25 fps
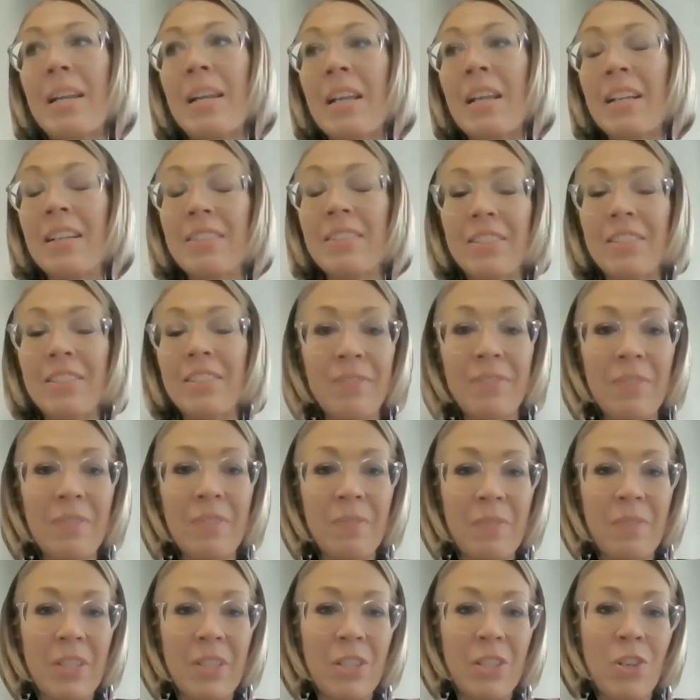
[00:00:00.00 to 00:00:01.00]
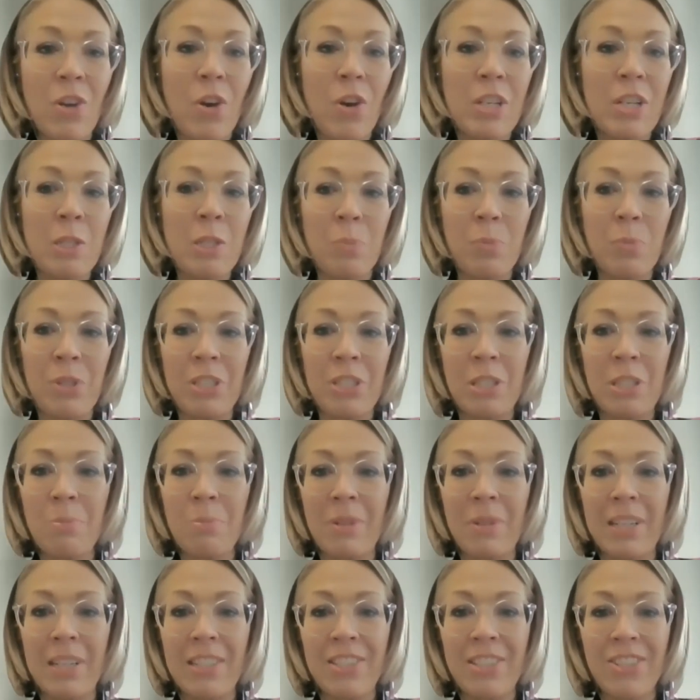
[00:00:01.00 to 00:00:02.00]
Well, it's pretty
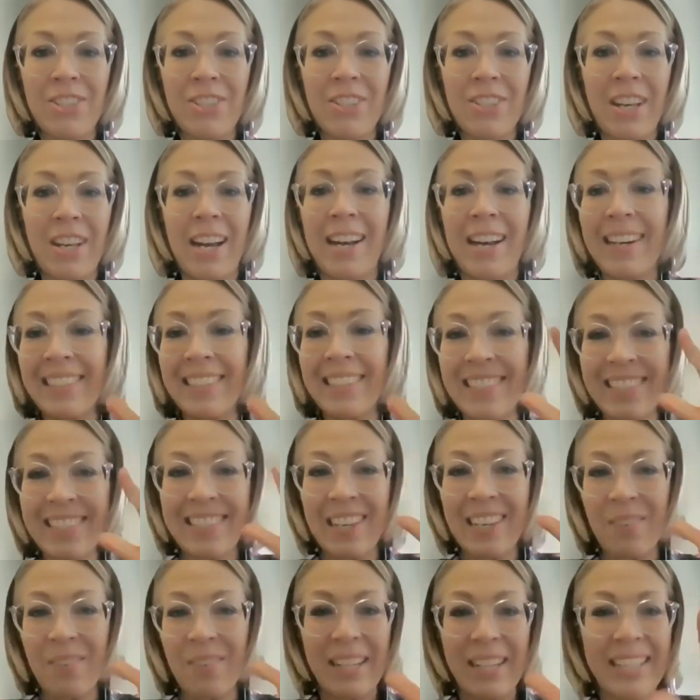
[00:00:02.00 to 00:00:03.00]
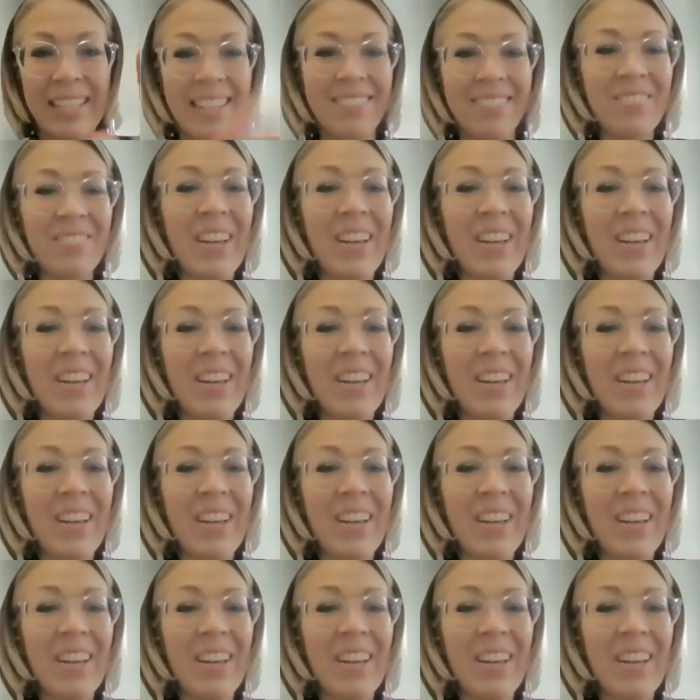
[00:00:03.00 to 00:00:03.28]
much, hi Lisa, welcome.